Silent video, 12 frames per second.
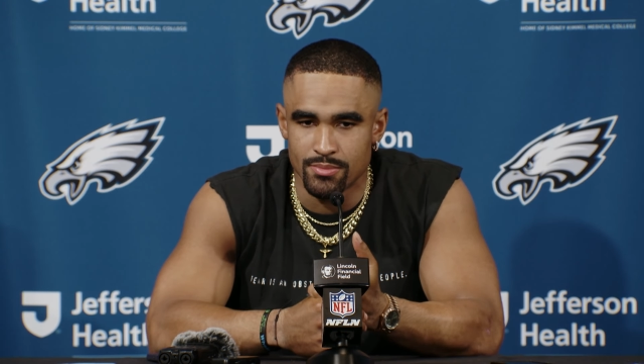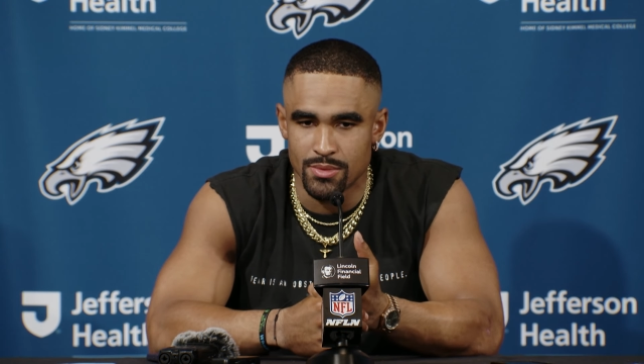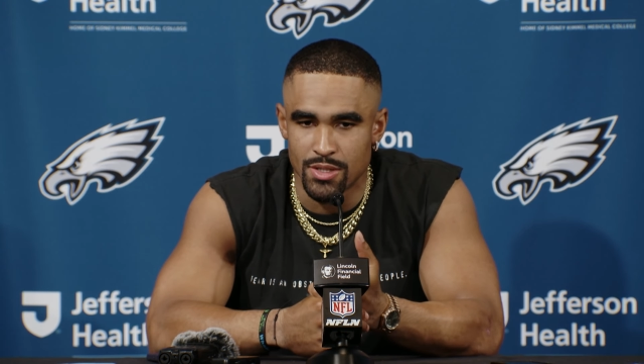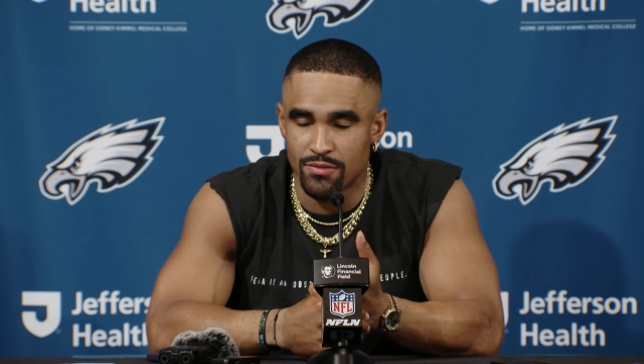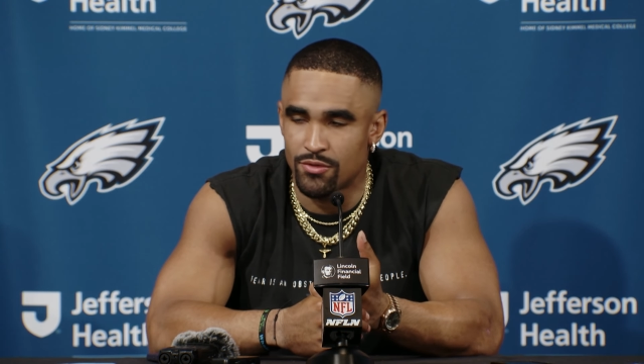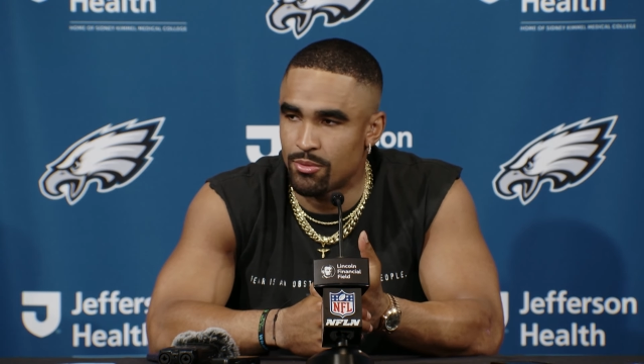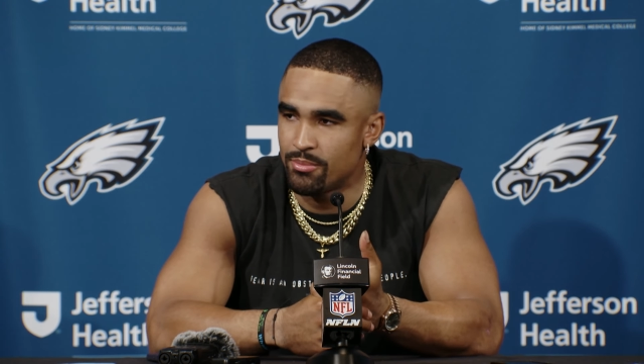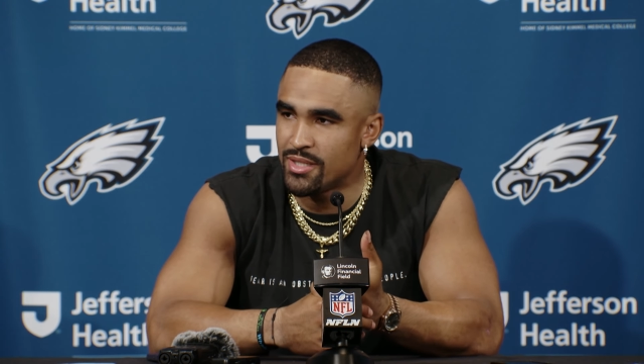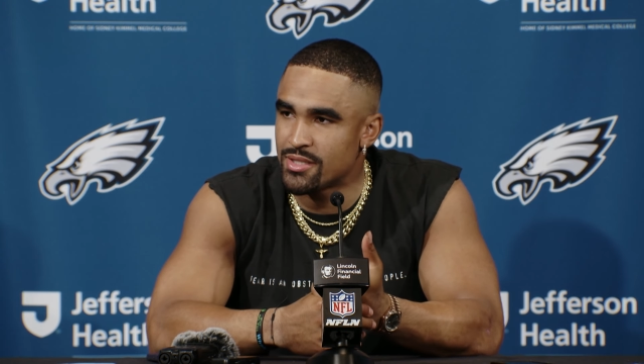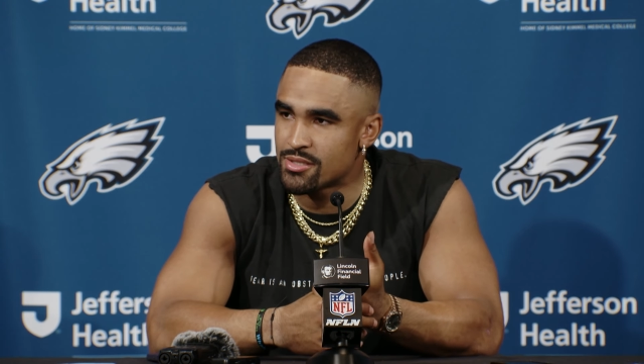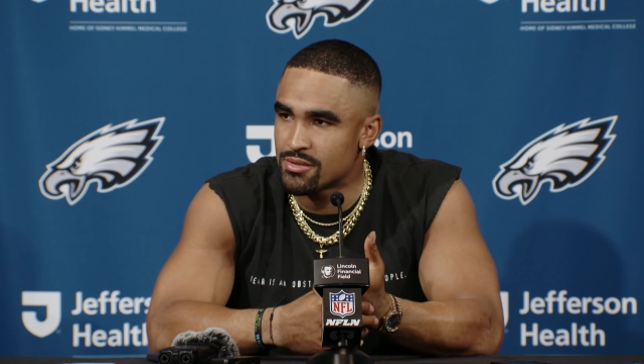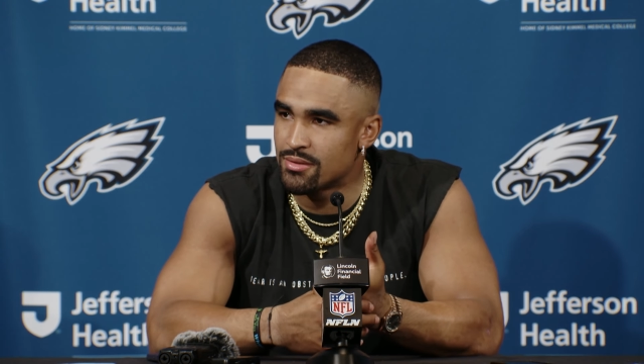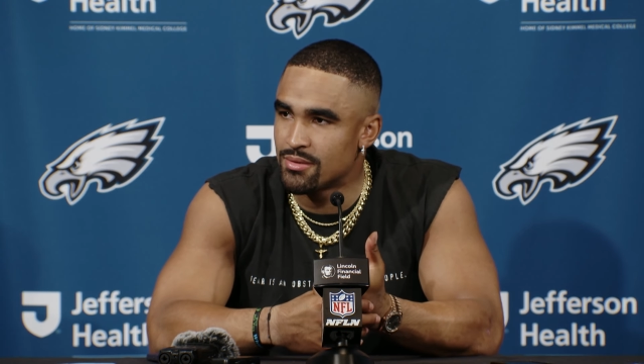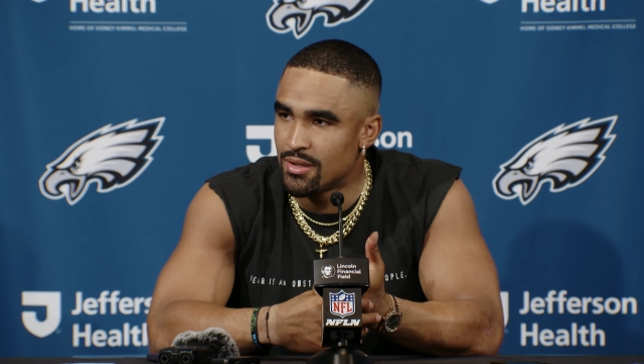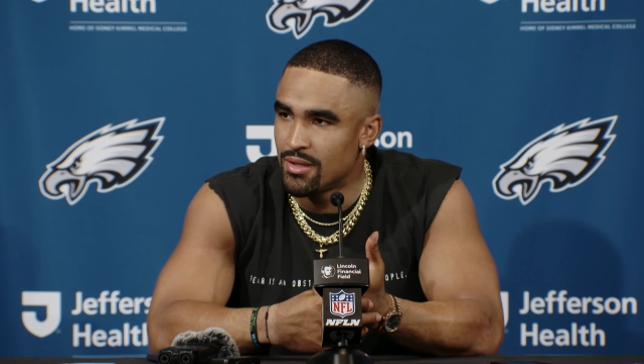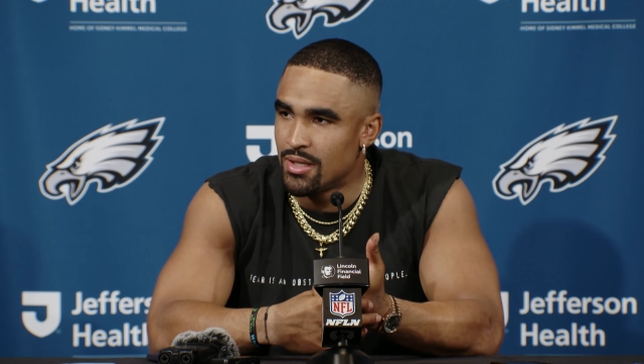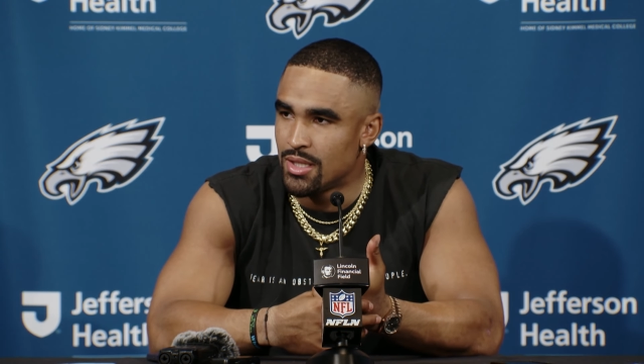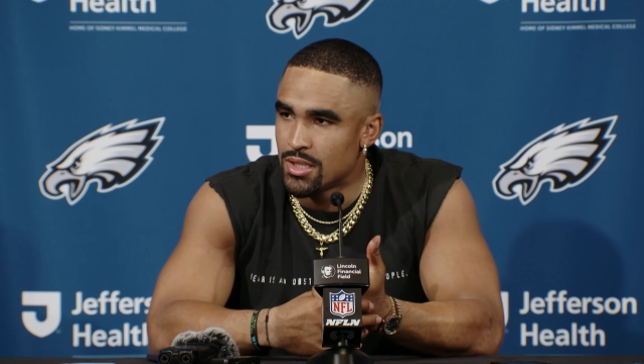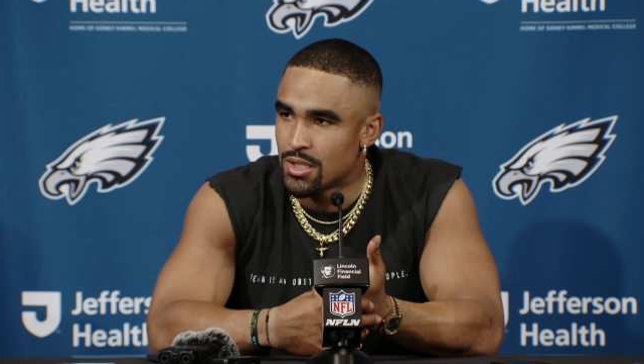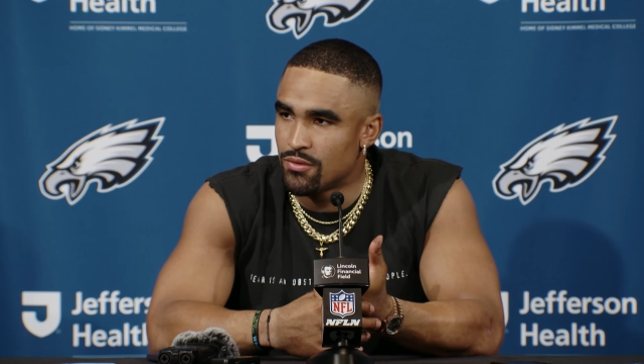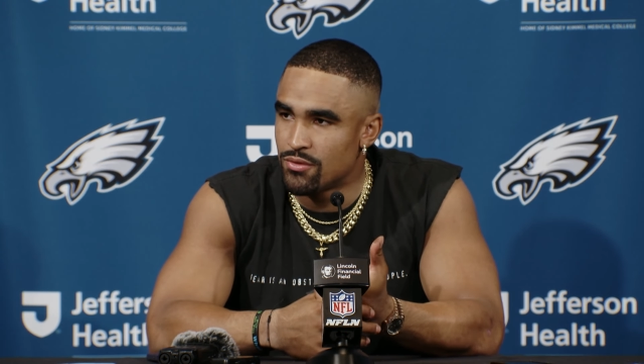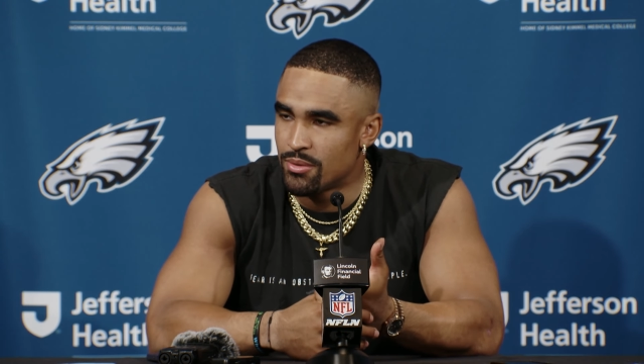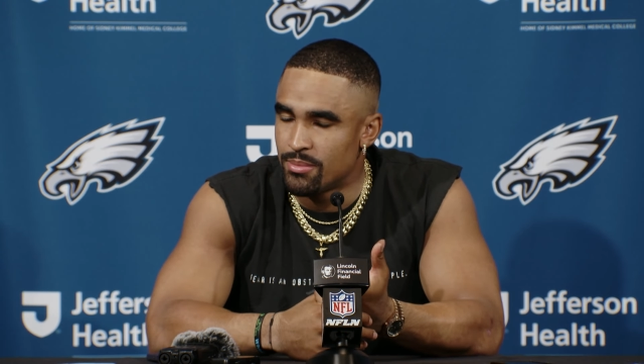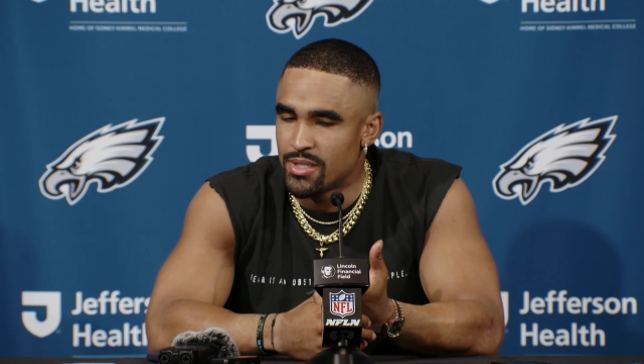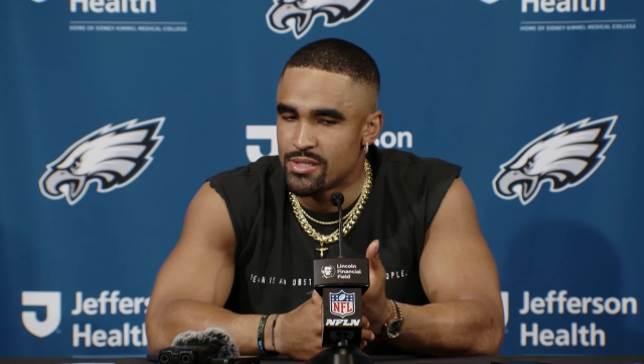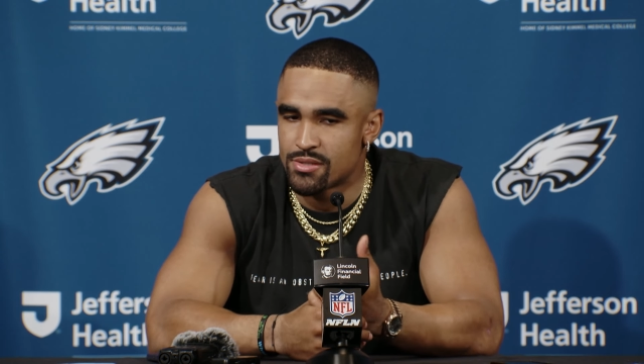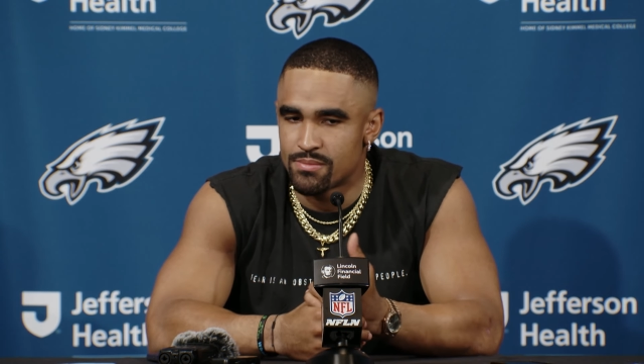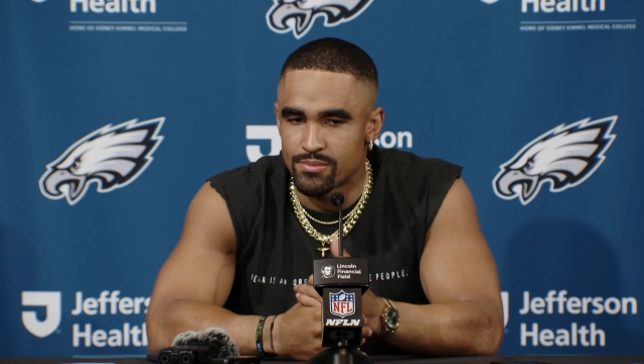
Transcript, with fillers: give their best. Give their best.